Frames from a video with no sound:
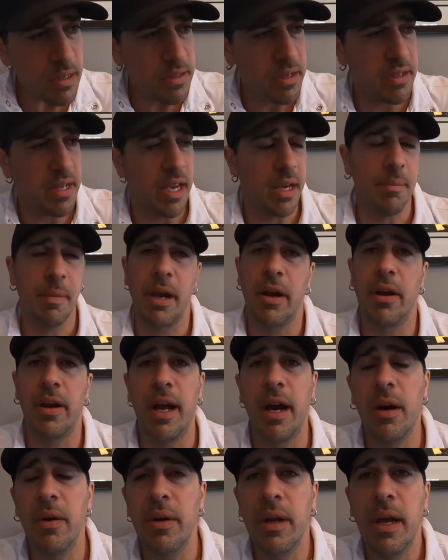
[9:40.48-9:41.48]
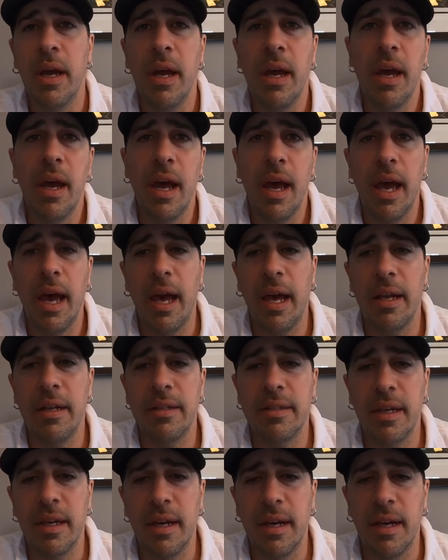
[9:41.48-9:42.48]
to take Marin out.
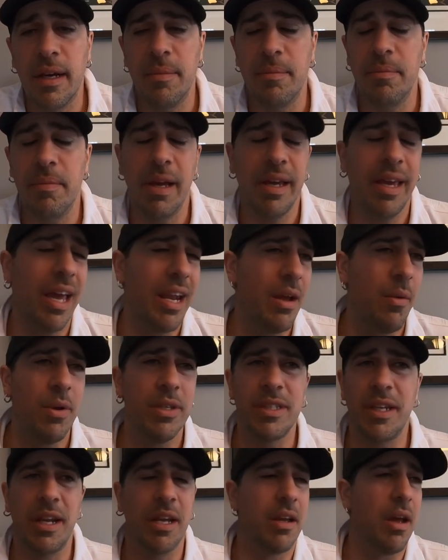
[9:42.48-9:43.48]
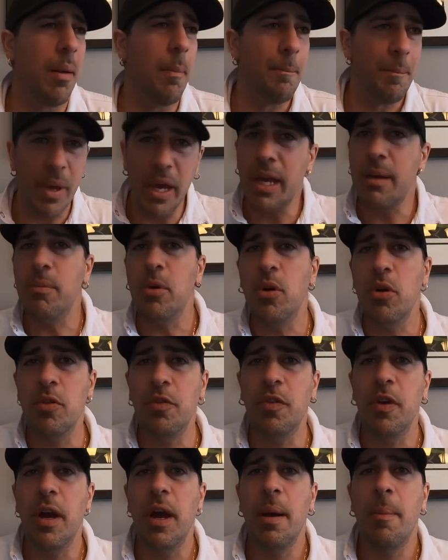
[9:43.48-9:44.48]
And again, it wasn't a big
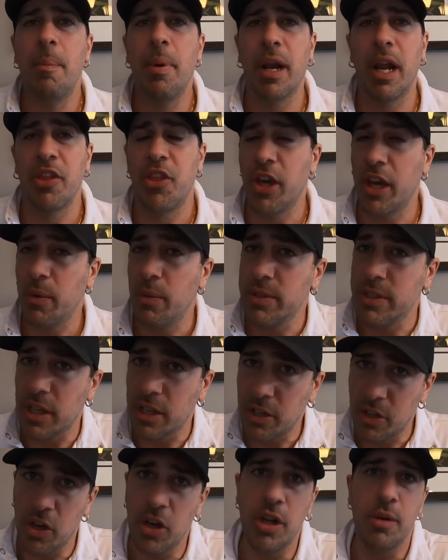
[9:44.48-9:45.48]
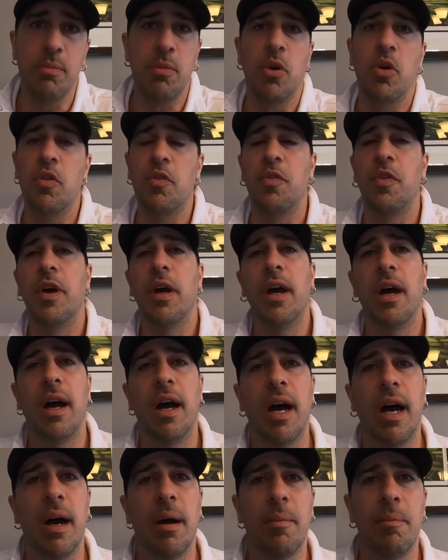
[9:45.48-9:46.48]
move, but I think it was a good move
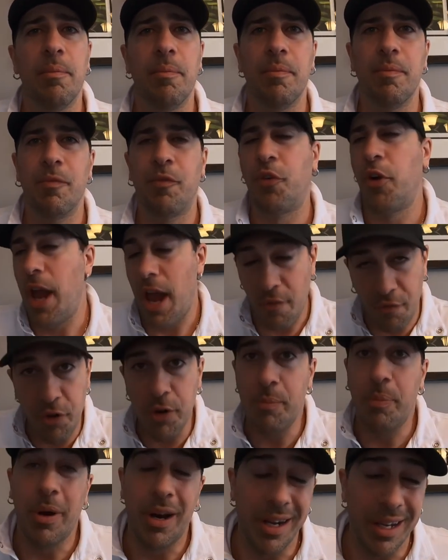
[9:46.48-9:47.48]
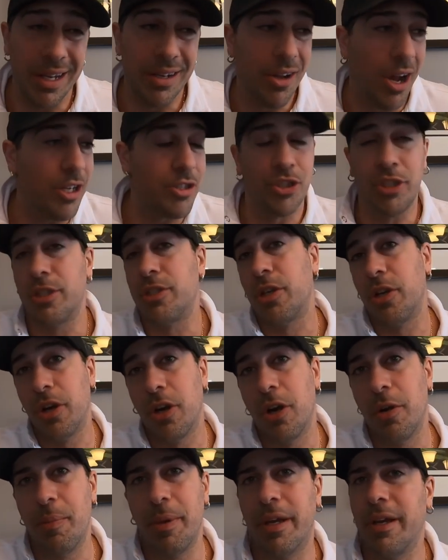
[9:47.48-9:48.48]
for everybody, not just
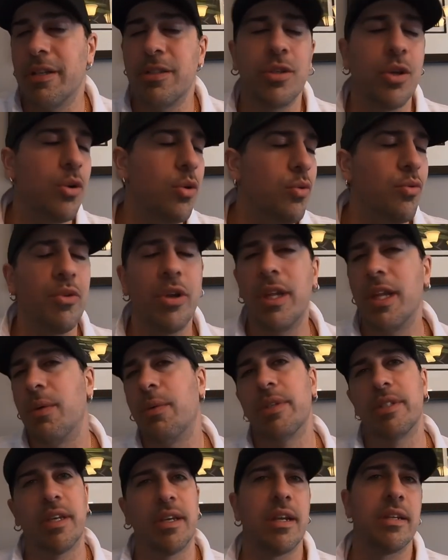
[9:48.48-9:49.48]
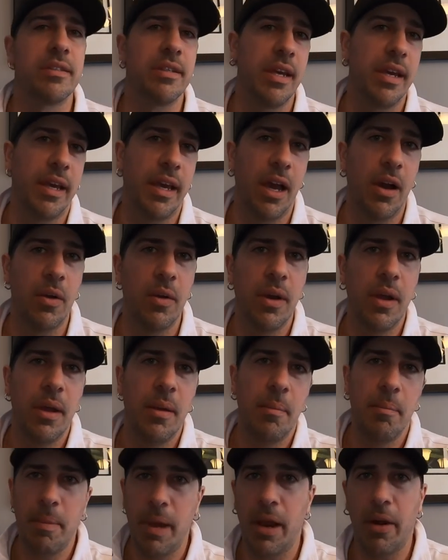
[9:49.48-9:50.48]
her, because who really was going to take out
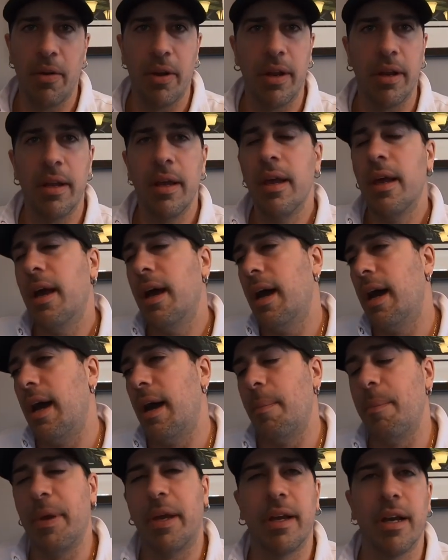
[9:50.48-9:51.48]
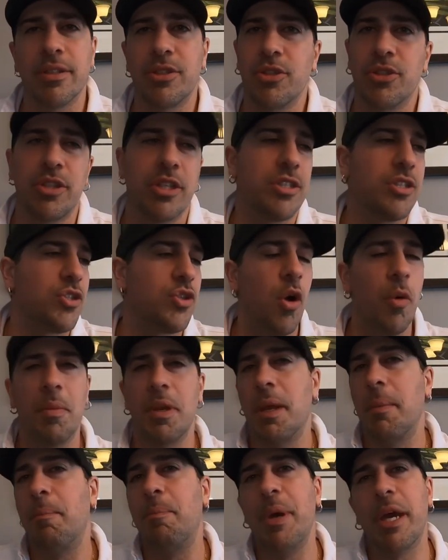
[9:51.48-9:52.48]
Marin, because there's just so
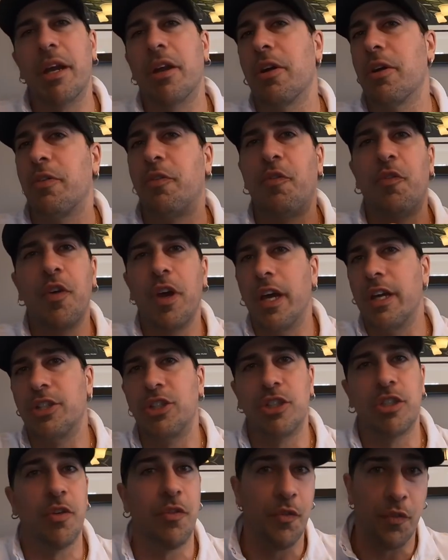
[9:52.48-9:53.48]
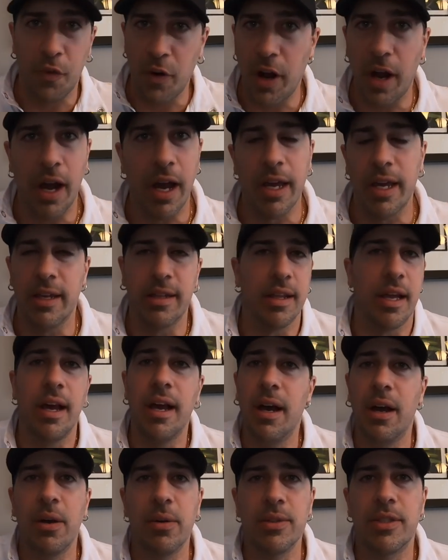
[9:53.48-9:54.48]
many bigger fish to fry in the
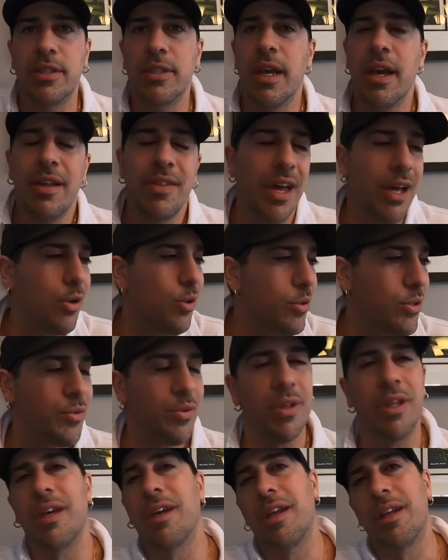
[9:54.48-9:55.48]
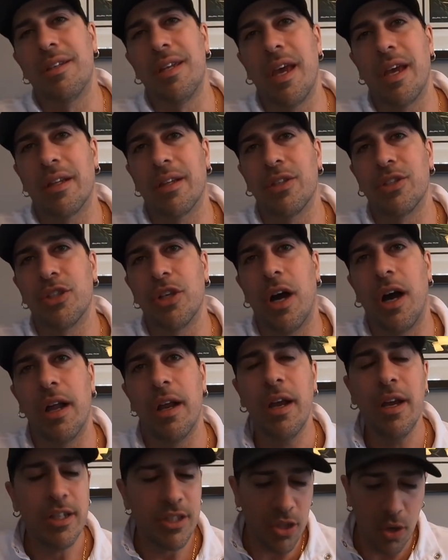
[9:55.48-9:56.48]
house that who's really going to take the
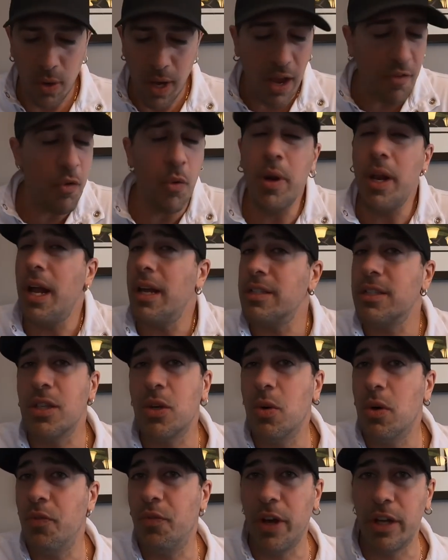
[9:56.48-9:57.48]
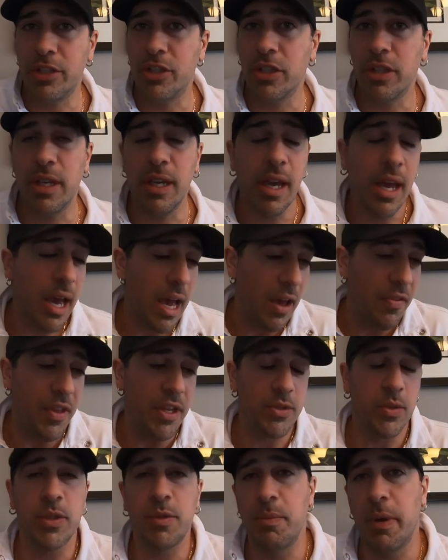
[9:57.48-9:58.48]
shot. So everyone has to go eventually, and
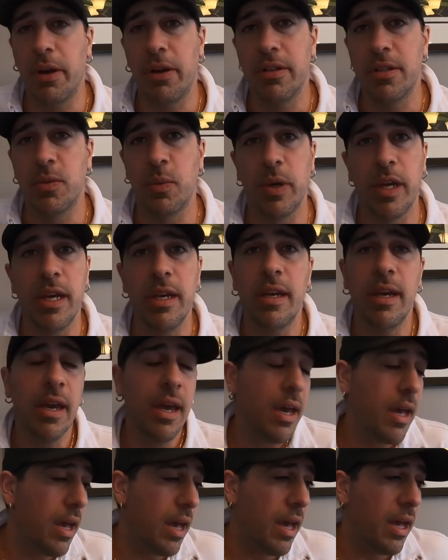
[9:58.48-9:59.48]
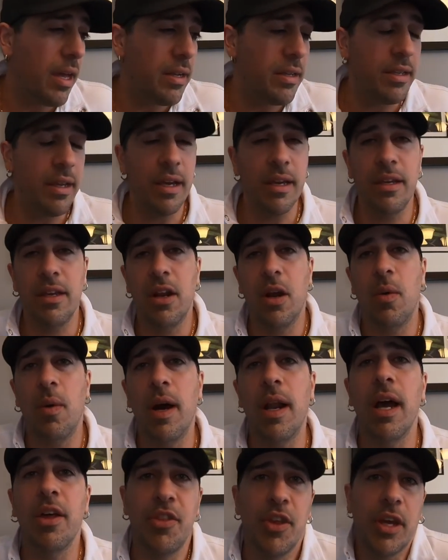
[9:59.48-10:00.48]
this was Marin's week. And you know
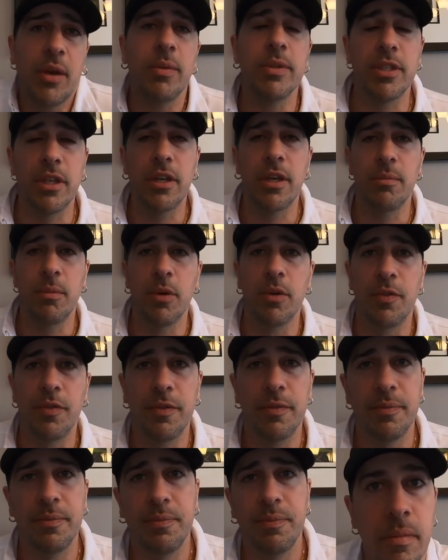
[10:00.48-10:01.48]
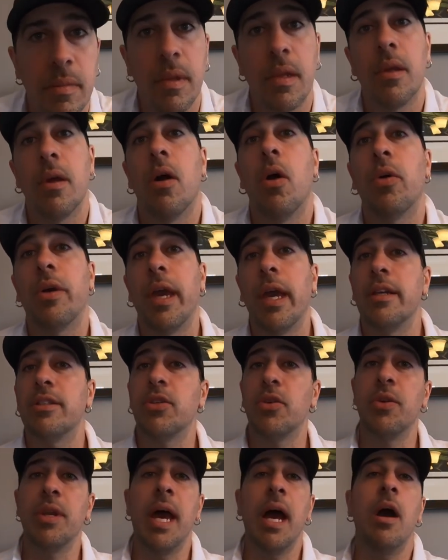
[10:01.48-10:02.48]
what? I think it was a good move. Okay,
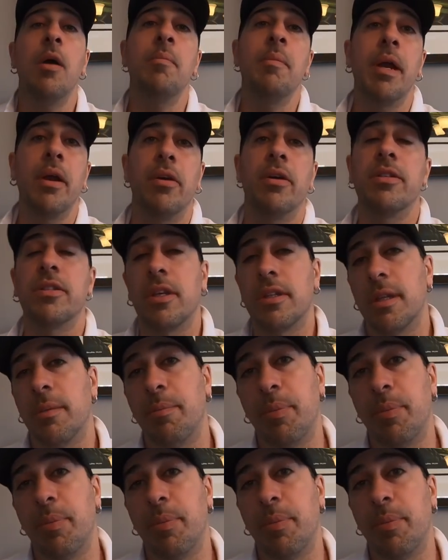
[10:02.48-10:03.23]
so now Marin's on